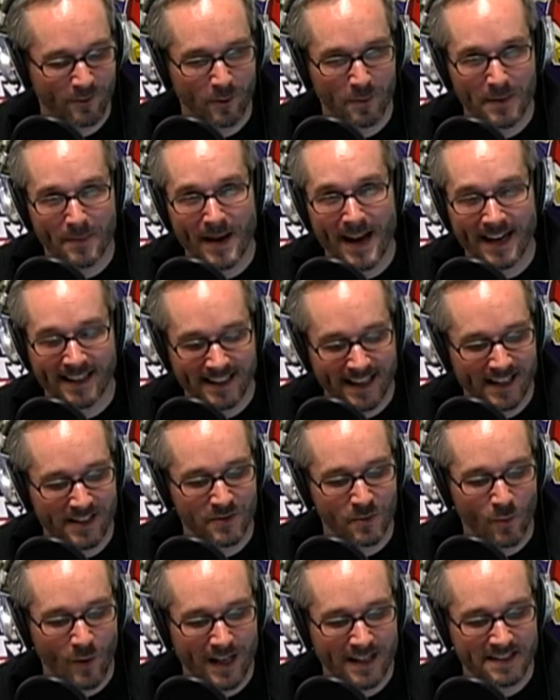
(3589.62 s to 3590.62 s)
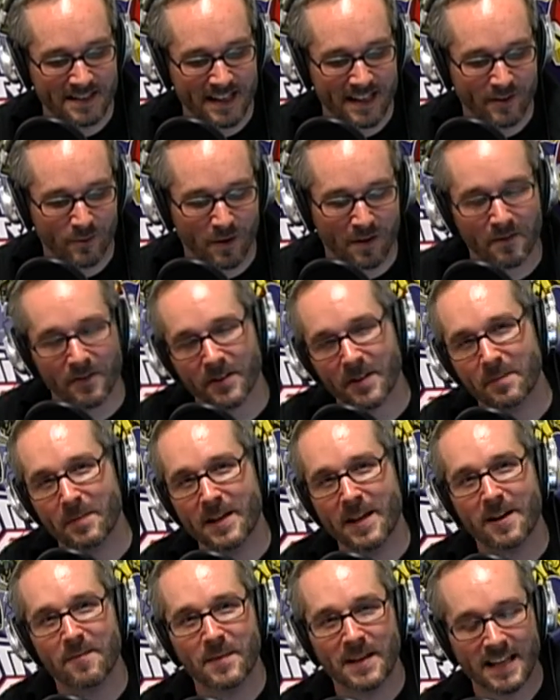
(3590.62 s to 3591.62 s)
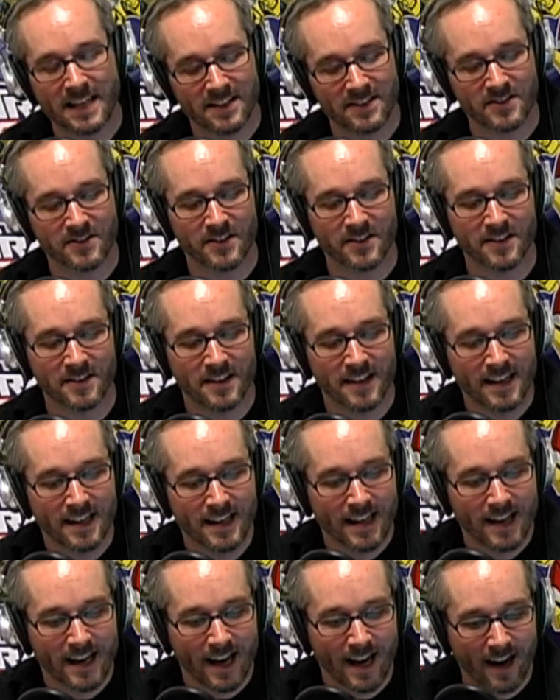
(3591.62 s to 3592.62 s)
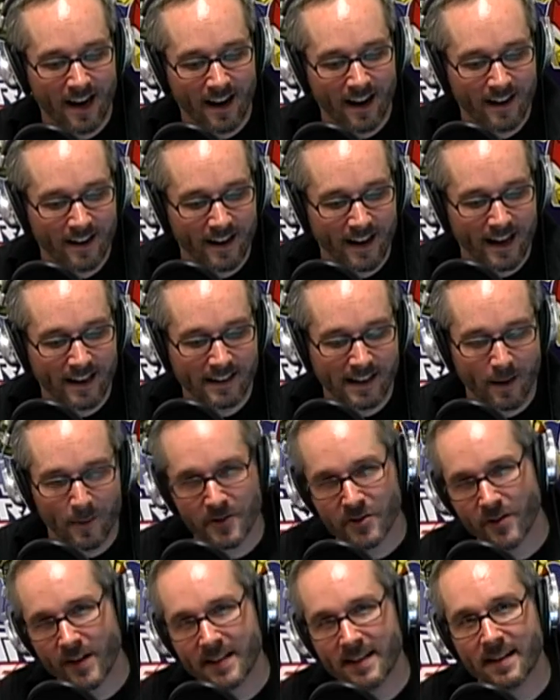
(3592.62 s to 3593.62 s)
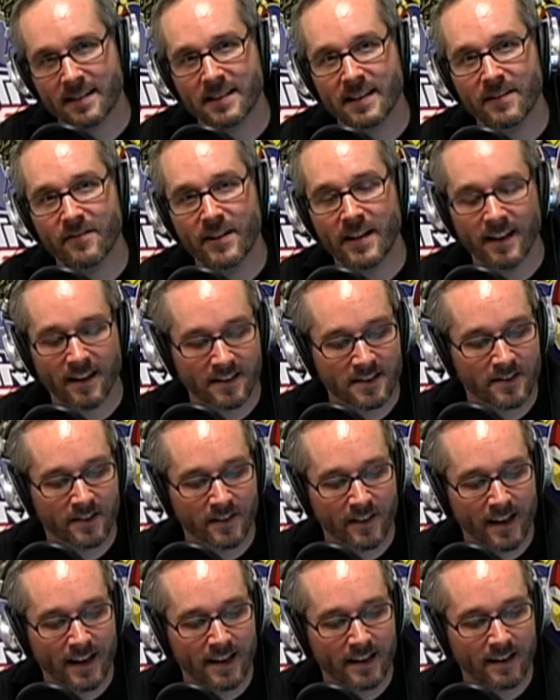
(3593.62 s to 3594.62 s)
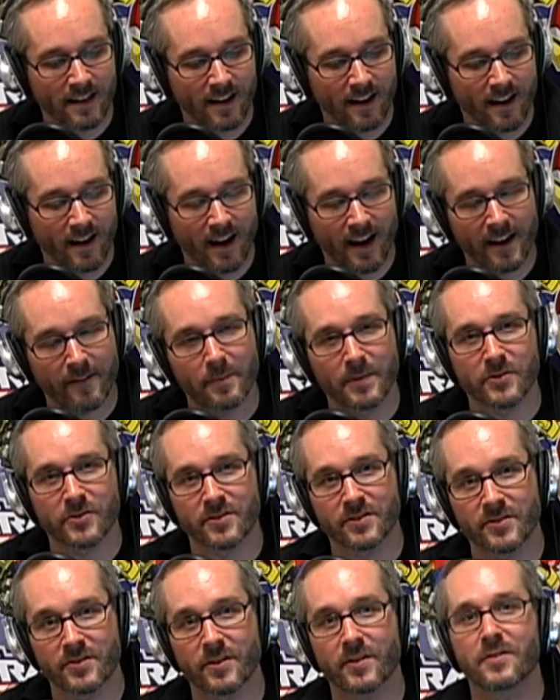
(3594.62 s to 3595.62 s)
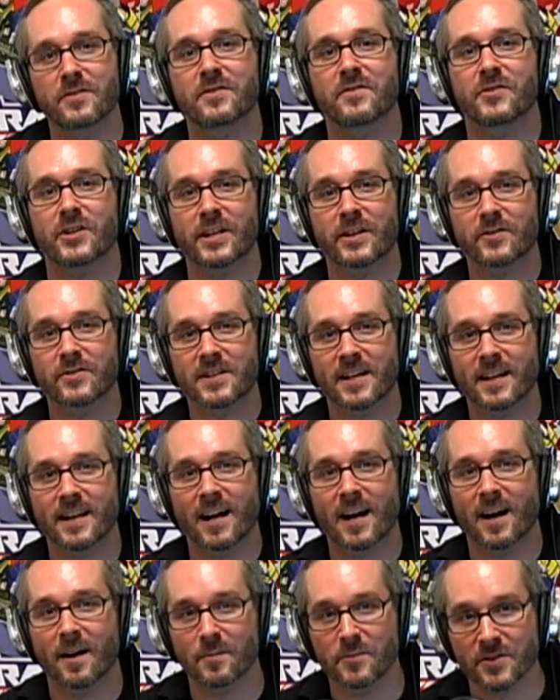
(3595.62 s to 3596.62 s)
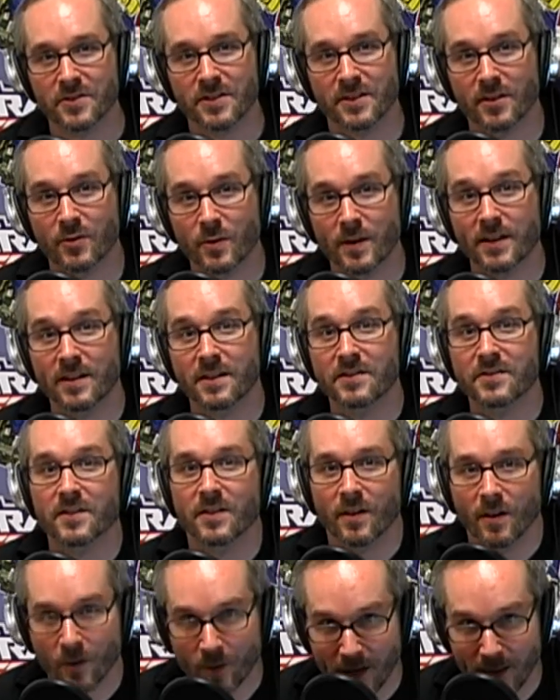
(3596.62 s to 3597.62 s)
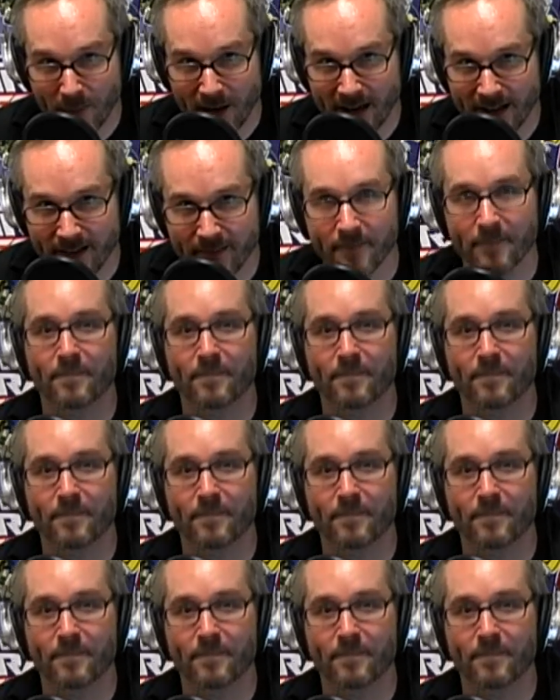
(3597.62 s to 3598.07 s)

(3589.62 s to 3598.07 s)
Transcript: We'll be back next Wednesday at 12:30 p.m. Eastern at comicsaregreat.tv. Until then, I've been Jerzy Drozd of jdrozd.com. Jerzy on the Twitters. Okay. Bye.